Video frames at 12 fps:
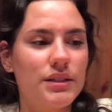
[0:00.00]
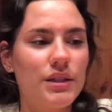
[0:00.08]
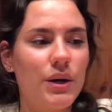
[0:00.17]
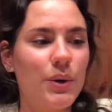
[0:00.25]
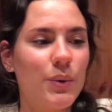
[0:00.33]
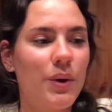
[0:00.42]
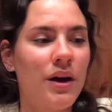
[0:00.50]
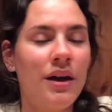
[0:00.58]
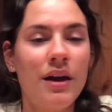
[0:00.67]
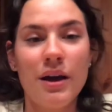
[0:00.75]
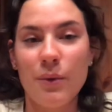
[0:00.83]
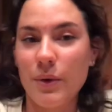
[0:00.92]
so
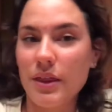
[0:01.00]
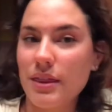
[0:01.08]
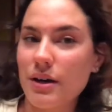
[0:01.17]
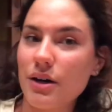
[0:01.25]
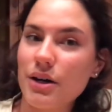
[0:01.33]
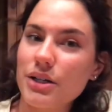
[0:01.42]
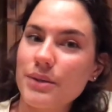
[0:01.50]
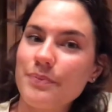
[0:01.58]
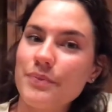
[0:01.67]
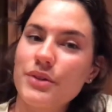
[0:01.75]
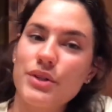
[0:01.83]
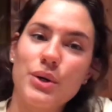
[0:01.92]
we thought,
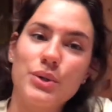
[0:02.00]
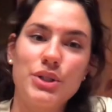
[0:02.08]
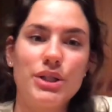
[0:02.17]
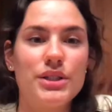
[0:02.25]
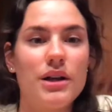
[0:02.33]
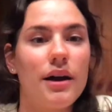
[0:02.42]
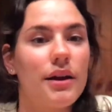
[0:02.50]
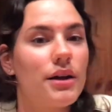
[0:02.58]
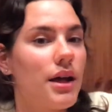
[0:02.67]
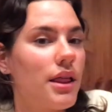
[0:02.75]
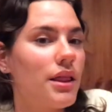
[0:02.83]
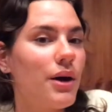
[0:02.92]
so she's not
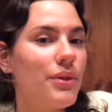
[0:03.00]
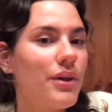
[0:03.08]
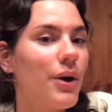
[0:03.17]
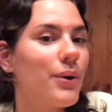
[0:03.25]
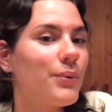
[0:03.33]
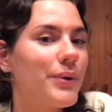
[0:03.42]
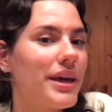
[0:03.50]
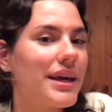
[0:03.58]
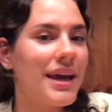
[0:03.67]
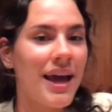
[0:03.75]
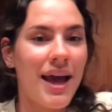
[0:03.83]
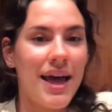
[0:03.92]
alone the whole
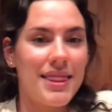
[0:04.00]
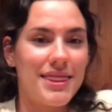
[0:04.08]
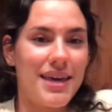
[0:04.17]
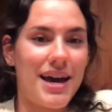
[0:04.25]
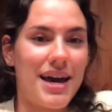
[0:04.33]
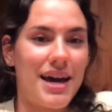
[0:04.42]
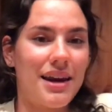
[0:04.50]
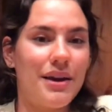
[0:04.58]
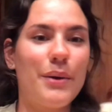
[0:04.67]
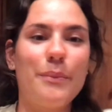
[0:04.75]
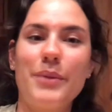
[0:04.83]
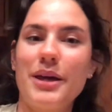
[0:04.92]
week,
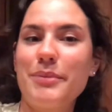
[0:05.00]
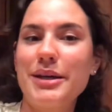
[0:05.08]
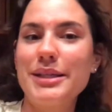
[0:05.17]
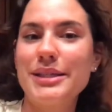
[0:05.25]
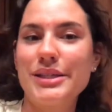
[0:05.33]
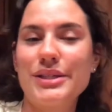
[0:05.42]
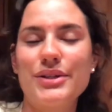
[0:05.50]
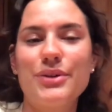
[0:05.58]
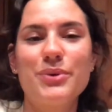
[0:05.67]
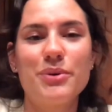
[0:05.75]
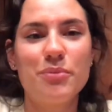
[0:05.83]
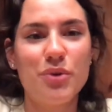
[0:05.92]
that me and my sister
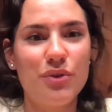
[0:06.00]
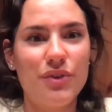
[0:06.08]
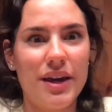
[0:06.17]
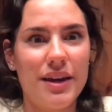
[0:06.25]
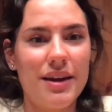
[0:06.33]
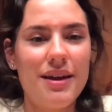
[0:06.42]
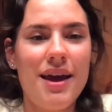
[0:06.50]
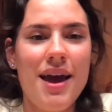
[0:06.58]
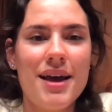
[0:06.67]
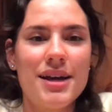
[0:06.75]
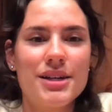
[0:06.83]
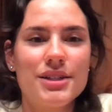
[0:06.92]
would move in
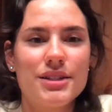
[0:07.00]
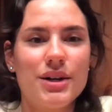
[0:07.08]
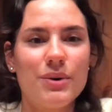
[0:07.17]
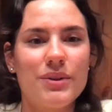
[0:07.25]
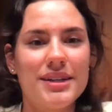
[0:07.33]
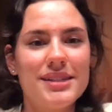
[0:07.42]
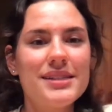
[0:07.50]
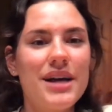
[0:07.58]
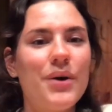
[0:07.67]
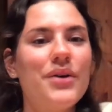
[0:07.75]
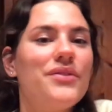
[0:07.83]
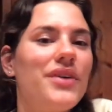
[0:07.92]
so this is
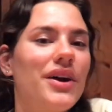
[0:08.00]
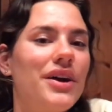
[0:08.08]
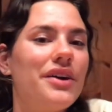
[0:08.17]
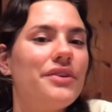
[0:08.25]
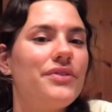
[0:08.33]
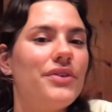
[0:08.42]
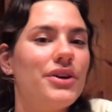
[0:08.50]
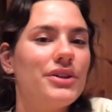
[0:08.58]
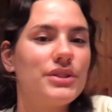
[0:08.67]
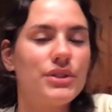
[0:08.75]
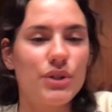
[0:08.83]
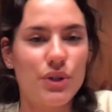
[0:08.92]
our very
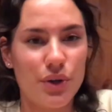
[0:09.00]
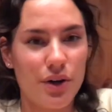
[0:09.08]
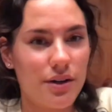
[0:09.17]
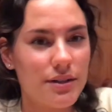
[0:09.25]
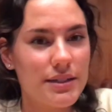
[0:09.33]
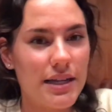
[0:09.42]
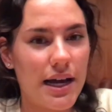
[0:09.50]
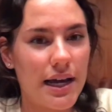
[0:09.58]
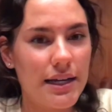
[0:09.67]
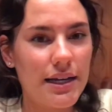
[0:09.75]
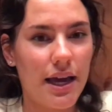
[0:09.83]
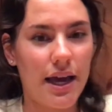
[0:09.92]
first girls'
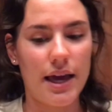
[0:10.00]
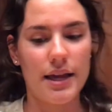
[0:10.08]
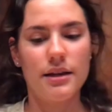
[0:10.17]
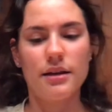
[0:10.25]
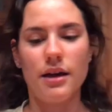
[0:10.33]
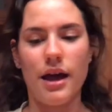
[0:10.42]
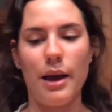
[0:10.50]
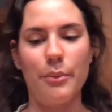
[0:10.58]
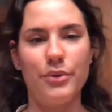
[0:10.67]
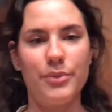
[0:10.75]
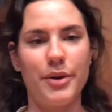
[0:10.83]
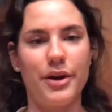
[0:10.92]
night and I'm
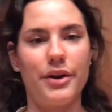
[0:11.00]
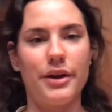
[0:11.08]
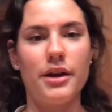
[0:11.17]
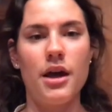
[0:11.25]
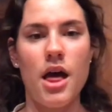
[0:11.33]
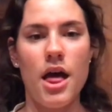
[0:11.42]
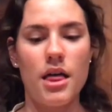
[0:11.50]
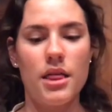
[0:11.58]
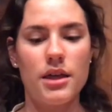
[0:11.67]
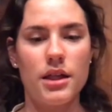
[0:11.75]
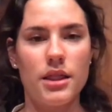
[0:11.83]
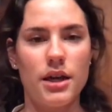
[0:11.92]
preparing
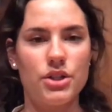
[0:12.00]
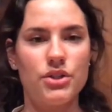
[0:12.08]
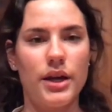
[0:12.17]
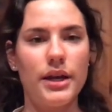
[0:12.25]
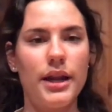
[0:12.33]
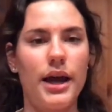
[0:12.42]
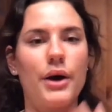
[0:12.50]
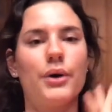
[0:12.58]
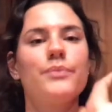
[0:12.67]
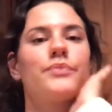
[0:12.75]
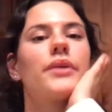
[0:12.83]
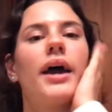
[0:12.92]
the lunch right
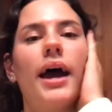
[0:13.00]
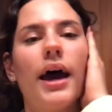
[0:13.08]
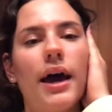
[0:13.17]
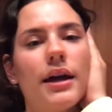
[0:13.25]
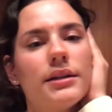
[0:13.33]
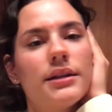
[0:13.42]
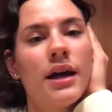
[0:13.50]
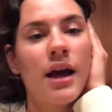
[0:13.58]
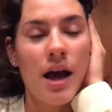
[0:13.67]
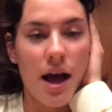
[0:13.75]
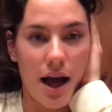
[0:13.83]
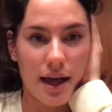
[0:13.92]
now and
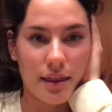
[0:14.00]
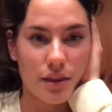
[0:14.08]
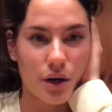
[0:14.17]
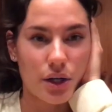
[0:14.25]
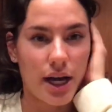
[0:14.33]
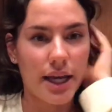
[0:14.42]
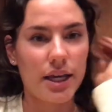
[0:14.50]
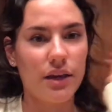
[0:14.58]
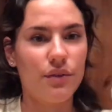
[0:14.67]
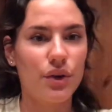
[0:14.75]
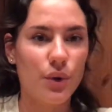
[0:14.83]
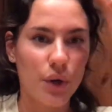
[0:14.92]
I thought I'd
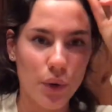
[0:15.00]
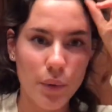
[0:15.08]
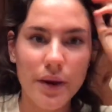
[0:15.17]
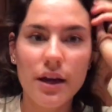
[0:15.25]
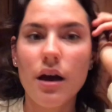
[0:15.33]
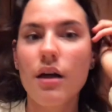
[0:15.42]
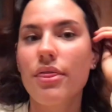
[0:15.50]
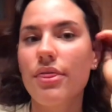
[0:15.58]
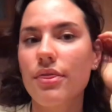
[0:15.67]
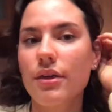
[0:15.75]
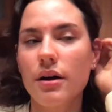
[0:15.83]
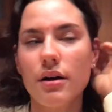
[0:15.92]
give you a quick
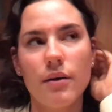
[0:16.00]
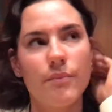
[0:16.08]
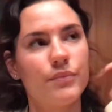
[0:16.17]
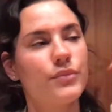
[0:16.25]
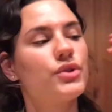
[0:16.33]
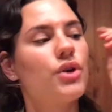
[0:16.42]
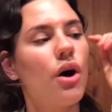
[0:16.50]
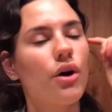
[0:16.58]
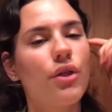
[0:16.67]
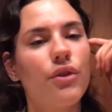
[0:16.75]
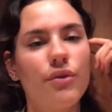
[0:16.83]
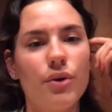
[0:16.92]
um,
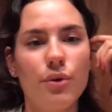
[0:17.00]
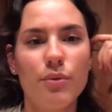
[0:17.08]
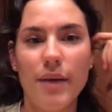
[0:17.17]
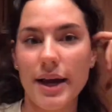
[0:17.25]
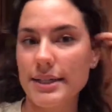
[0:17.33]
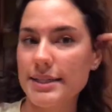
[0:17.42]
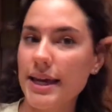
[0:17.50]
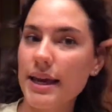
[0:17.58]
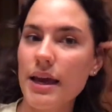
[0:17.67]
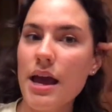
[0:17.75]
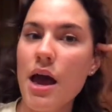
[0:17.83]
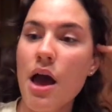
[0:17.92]
talk through my
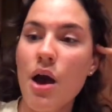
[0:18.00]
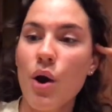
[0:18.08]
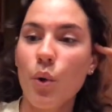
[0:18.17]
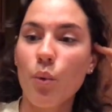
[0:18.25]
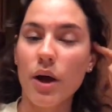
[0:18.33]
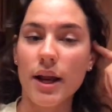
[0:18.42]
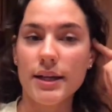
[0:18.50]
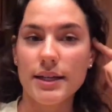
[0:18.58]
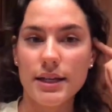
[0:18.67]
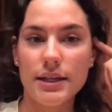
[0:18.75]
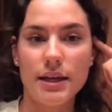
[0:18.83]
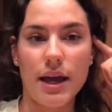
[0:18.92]
day, what I
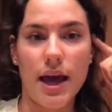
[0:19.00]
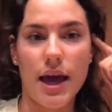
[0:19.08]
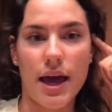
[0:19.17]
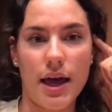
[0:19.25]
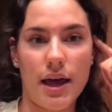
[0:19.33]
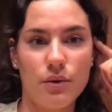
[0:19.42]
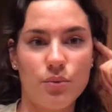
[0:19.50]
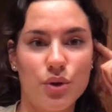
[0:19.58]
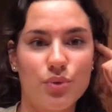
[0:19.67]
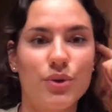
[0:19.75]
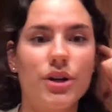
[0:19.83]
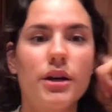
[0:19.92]
did and
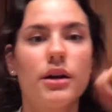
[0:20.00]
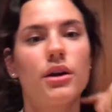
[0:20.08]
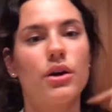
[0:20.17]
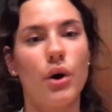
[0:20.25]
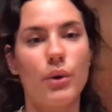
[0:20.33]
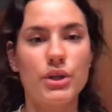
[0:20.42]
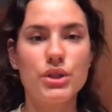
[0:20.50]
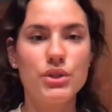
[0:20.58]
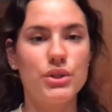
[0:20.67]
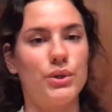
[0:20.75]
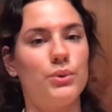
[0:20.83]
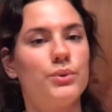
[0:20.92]
what we're going to
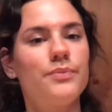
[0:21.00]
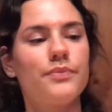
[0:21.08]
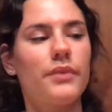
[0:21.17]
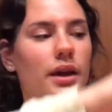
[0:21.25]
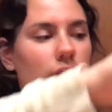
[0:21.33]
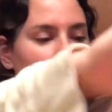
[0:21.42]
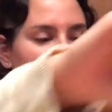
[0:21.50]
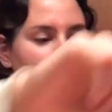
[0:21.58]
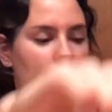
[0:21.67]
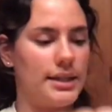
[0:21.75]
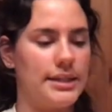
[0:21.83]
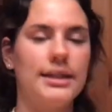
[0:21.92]
do
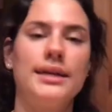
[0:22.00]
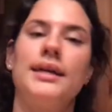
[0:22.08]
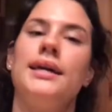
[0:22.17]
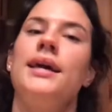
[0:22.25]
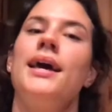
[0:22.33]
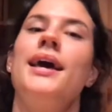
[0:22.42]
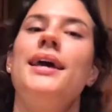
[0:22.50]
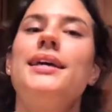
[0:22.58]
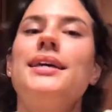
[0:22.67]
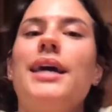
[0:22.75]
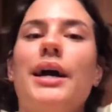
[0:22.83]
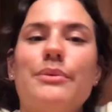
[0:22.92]
and
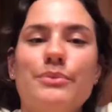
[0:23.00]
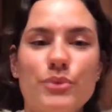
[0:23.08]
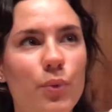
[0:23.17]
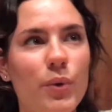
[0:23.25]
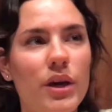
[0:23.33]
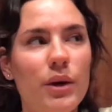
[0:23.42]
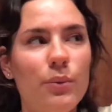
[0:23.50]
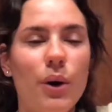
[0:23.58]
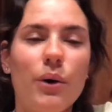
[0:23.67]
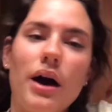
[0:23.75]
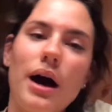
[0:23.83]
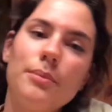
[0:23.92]
yeah, we
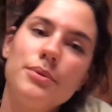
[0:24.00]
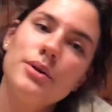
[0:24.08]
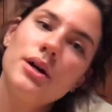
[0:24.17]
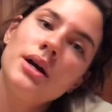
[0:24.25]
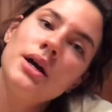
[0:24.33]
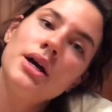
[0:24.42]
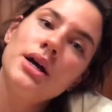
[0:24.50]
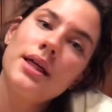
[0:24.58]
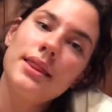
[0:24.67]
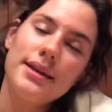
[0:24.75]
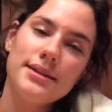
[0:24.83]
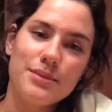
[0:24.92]
woke up
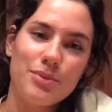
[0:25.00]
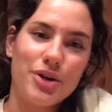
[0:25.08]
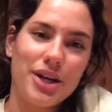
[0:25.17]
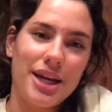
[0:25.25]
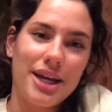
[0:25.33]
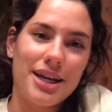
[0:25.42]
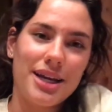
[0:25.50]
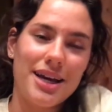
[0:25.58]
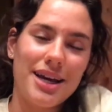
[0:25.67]
this morning